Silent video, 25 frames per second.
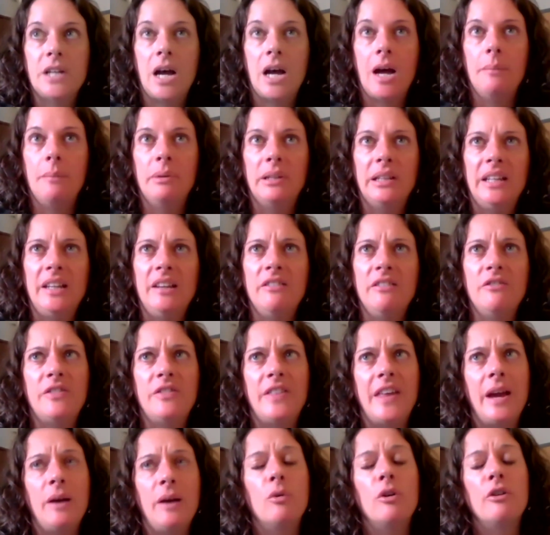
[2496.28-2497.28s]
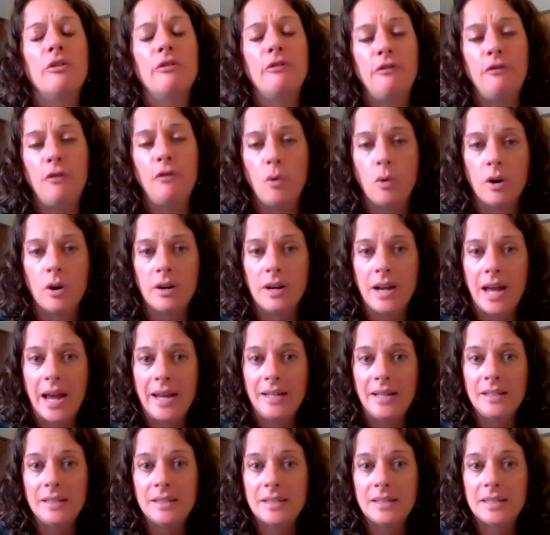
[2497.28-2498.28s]
I believe they were 4
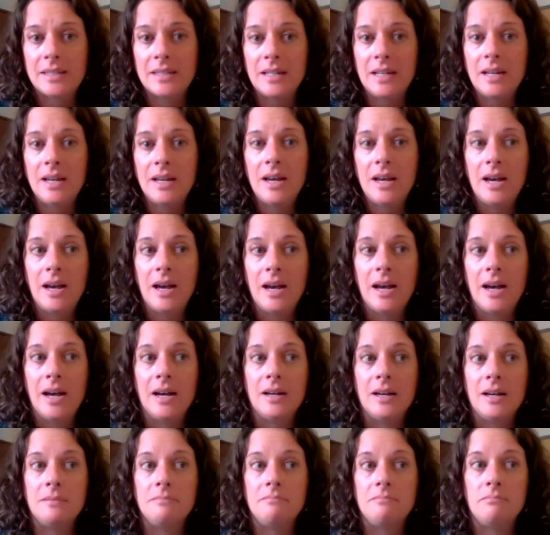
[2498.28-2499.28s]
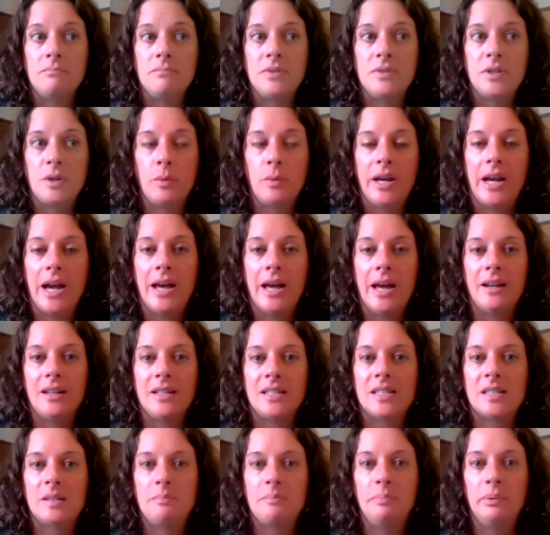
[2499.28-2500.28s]
nights. So we kind of
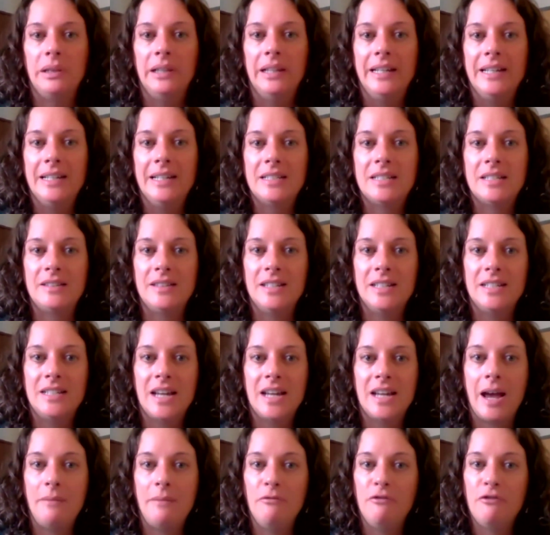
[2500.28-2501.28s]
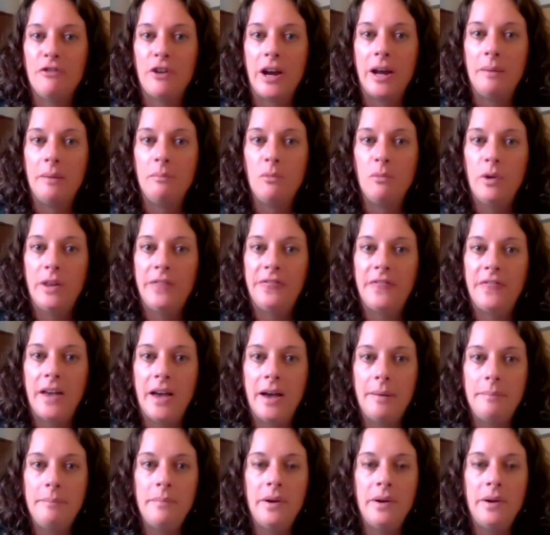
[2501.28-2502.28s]
split the time frame with
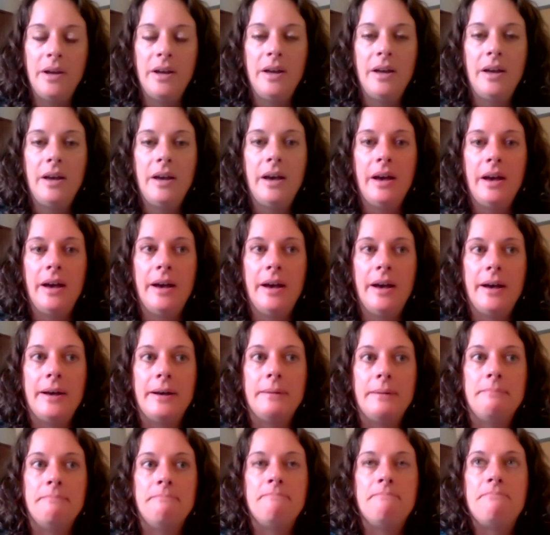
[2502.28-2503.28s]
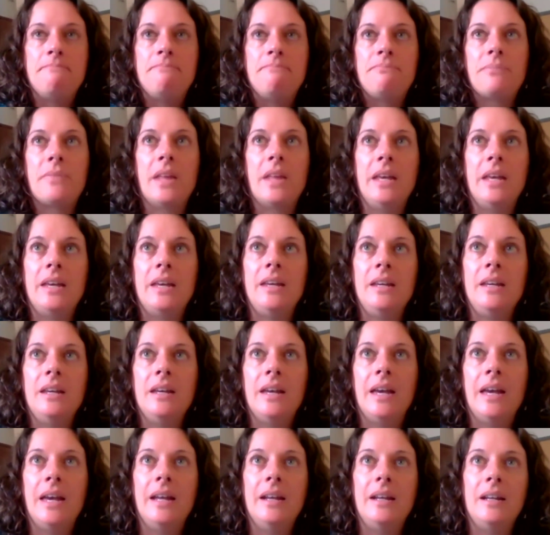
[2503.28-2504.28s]
them.
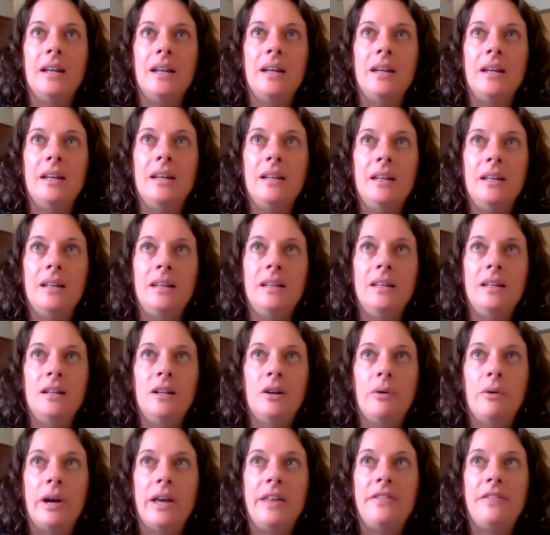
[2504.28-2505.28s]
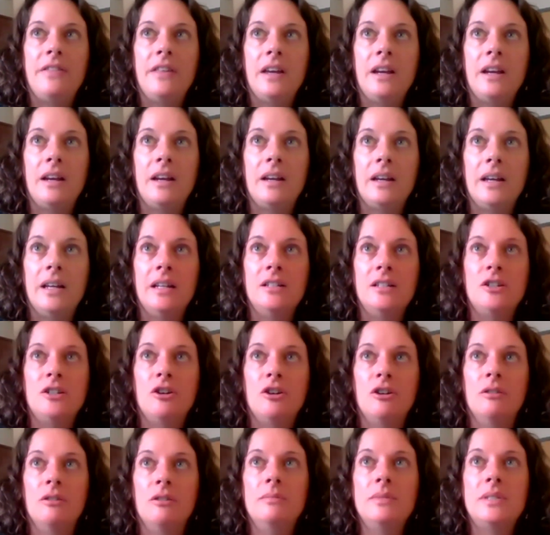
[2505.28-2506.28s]
And, I think in
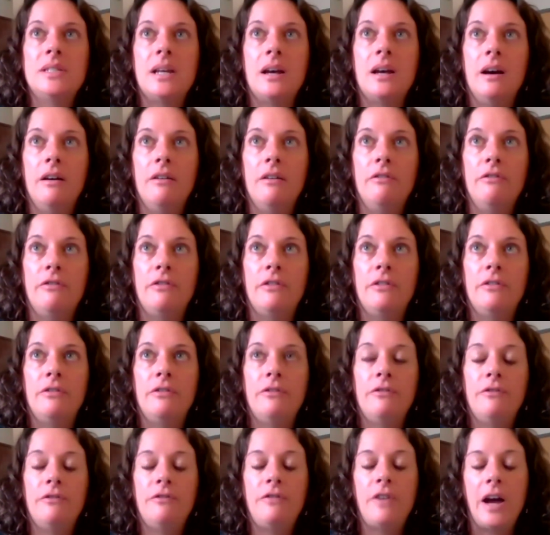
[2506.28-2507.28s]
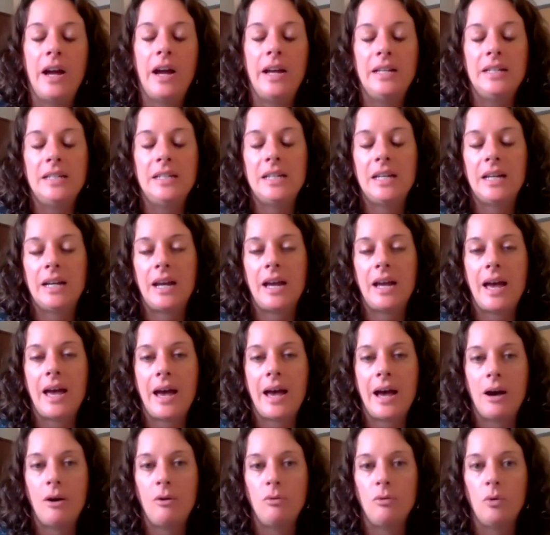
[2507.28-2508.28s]
terms of finding
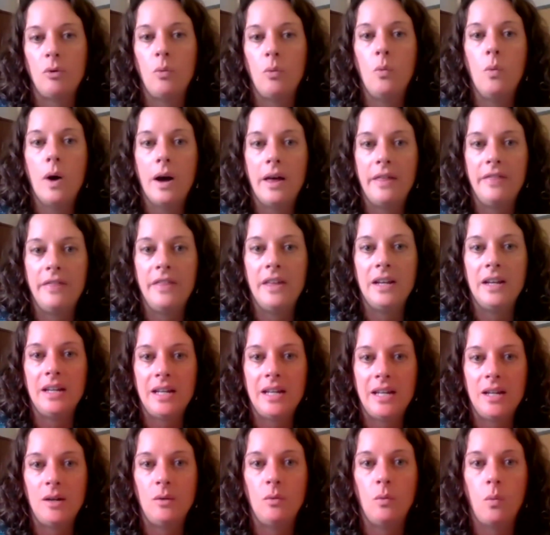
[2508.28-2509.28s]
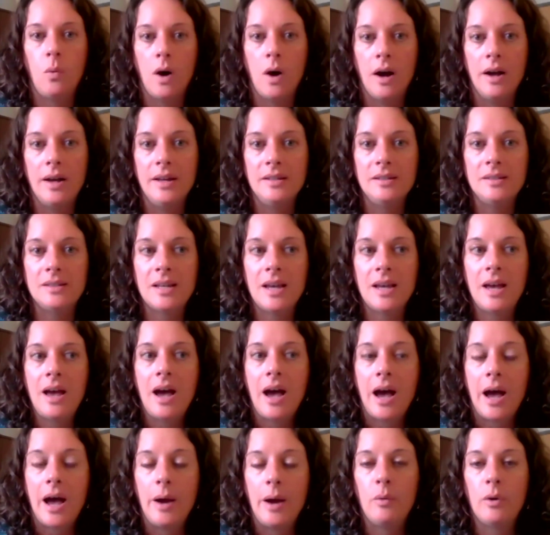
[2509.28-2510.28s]
out what the need was,
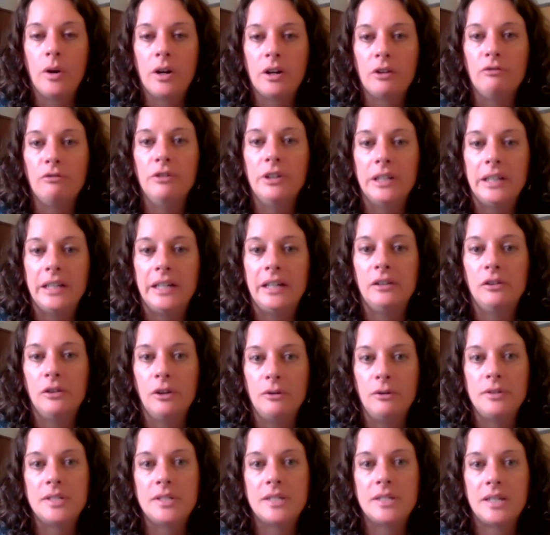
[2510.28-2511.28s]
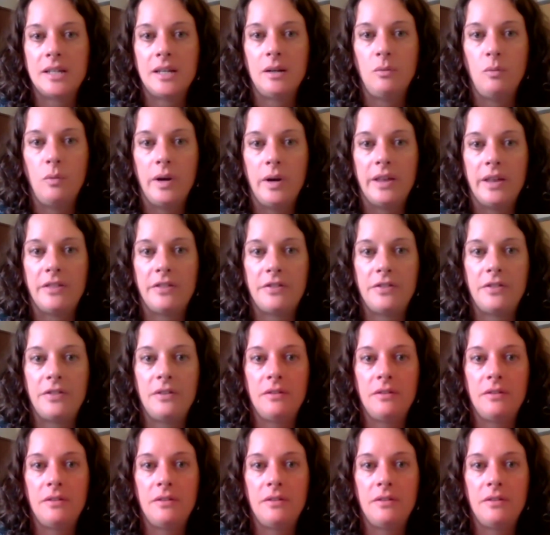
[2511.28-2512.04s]
I work really closely with